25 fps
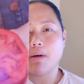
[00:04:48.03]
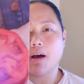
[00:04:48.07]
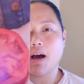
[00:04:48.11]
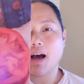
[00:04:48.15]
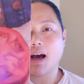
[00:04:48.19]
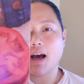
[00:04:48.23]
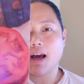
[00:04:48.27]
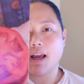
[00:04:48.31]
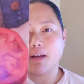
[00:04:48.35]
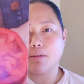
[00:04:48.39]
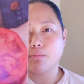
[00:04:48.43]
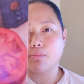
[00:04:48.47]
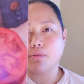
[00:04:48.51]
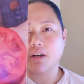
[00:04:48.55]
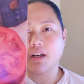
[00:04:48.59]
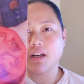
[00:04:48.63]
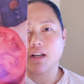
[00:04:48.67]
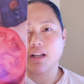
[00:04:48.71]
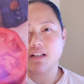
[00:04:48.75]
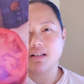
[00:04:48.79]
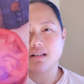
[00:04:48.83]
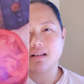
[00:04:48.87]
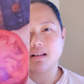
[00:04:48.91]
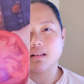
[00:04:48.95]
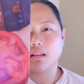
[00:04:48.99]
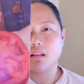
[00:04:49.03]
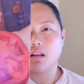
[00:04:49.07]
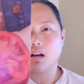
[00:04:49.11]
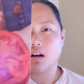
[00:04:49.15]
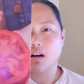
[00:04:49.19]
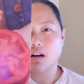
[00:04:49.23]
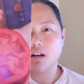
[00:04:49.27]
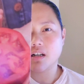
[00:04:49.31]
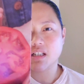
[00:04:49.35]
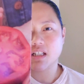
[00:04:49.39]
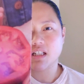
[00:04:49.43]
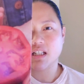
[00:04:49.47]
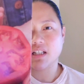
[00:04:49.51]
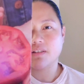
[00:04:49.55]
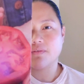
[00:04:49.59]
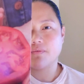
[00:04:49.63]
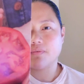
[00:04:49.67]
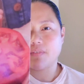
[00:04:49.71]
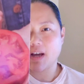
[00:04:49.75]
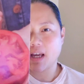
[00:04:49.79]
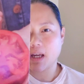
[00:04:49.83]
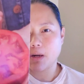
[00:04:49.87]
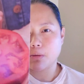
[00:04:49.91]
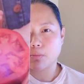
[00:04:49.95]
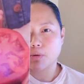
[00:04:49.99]
hybrid. It's large, it's
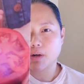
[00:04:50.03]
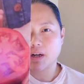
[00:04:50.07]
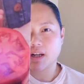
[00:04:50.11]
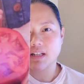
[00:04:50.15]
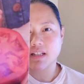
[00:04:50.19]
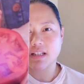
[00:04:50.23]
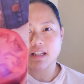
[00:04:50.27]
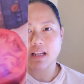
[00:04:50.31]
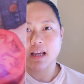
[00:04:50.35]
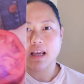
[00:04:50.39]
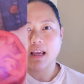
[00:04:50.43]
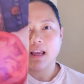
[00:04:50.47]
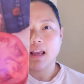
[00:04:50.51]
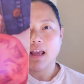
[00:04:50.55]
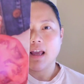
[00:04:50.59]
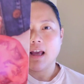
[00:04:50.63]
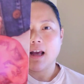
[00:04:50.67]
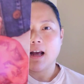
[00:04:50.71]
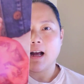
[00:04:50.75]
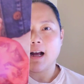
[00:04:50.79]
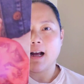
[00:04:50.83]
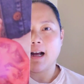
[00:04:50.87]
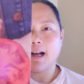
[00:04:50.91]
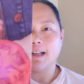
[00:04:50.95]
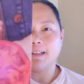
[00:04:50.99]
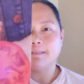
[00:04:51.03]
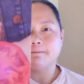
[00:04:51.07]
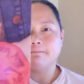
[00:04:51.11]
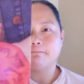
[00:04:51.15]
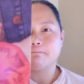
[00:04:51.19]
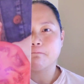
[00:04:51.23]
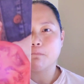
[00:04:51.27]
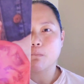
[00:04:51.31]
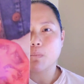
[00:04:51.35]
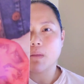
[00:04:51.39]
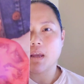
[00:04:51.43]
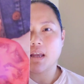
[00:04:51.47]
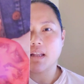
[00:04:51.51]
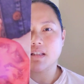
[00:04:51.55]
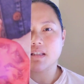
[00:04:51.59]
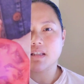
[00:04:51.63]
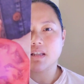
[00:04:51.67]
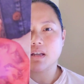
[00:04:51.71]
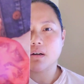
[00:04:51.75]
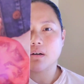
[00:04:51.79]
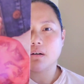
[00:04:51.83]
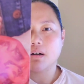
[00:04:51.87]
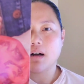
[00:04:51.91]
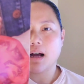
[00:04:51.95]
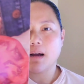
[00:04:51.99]
vibrant. And
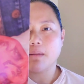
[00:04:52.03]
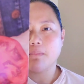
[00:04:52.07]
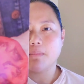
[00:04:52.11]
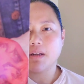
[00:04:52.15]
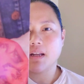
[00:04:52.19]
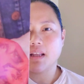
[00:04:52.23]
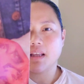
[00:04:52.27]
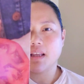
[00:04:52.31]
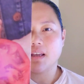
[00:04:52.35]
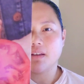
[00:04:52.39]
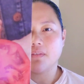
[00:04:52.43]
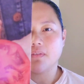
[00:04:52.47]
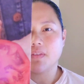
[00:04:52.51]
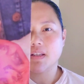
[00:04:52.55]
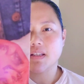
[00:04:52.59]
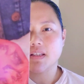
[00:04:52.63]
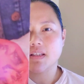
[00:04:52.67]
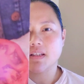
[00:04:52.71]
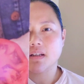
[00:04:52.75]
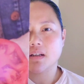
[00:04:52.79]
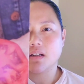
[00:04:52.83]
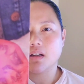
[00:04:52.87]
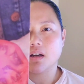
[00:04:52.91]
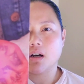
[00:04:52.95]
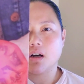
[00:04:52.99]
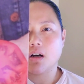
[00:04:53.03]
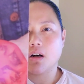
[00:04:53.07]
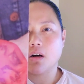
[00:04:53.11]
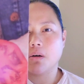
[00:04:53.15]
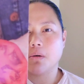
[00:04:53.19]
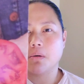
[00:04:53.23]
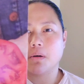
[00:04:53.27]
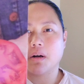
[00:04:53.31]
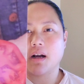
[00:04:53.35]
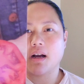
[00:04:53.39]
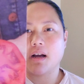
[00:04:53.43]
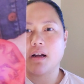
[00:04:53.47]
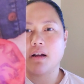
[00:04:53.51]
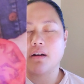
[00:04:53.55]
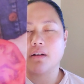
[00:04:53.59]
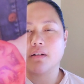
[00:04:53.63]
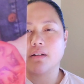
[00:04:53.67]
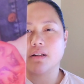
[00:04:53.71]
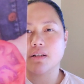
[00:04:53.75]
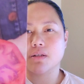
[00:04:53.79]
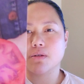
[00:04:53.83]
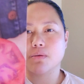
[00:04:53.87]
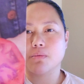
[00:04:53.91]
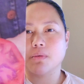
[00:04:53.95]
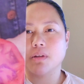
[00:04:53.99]
so I'm going to give this a go. I heard
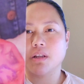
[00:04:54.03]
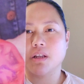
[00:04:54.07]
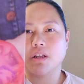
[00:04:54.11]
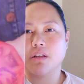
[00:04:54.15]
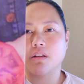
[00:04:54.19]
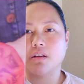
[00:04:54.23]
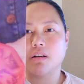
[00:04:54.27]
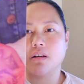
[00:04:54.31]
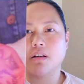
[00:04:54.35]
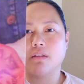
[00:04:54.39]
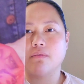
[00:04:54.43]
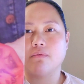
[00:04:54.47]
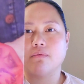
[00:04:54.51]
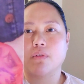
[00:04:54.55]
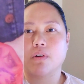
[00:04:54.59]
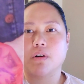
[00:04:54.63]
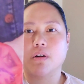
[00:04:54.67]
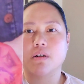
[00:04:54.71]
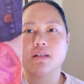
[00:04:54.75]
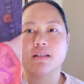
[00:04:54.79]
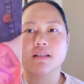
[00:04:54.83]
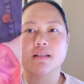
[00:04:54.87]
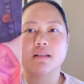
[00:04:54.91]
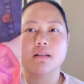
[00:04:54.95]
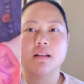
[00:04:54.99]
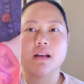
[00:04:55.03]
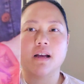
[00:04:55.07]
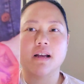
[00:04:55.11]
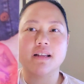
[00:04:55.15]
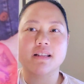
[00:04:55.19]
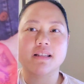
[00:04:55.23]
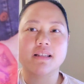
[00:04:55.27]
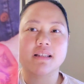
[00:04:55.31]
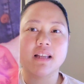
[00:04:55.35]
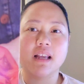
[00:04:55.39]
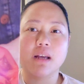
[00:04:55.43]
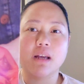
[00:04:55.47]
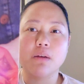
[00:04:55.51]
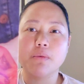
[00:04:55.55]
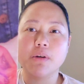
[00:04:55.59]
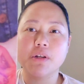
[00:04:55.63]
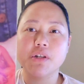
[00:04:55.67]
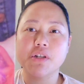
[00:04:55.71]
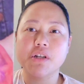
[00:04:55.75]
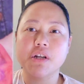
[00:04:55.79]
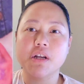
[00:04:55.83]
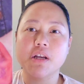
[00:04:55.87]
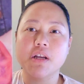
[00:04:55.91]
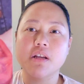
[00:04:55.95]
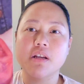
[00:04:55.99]
it's really good for
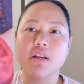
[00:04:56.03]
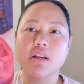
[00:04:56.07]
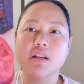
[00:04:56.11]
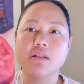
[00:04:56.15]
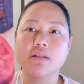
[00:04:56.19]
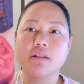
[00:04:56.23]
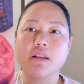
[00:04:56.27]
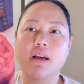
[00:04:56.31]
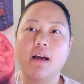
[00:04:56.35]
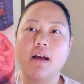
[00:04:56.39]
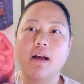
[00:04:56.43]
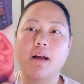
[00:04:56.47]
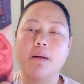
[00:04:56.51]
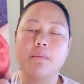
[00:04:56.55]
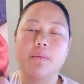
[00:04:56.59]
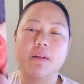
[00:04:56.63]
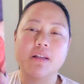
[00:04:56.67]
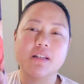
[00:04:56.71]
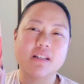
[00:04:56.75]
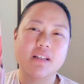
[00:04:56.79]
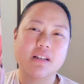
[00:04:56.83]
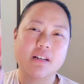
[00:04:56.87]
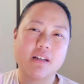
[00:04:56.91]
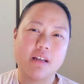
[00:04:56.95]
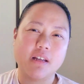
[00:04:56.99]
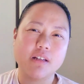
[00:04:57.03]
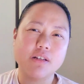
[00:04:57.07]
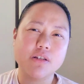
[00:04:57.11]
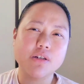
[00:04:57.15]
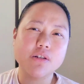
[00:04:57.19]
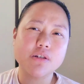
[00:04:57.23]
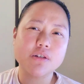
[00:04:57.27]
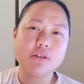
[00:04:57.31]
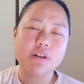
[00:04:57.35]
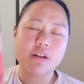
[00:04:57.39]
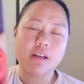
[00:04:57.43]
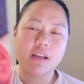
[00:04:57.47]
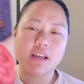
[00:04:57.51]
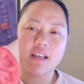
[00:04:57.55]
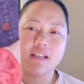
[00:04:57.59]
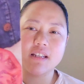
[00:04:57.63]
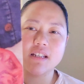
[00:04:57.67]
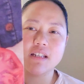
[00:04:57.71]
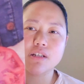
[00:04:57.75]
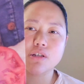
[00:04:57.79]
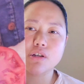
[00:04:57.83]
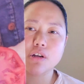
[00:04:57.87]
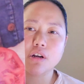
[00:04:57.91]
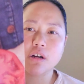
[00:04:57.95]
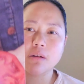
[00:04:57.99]
sandwiches. It's an
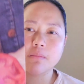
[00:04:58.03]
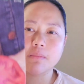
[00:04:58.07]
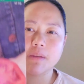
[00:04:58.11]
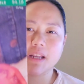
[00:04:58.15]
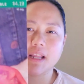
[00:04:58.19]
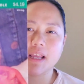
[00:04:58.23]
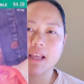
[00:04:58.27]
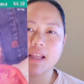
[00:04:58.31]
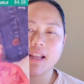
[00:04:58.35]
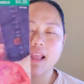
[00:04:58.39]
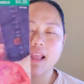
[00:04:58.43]
indeterminate.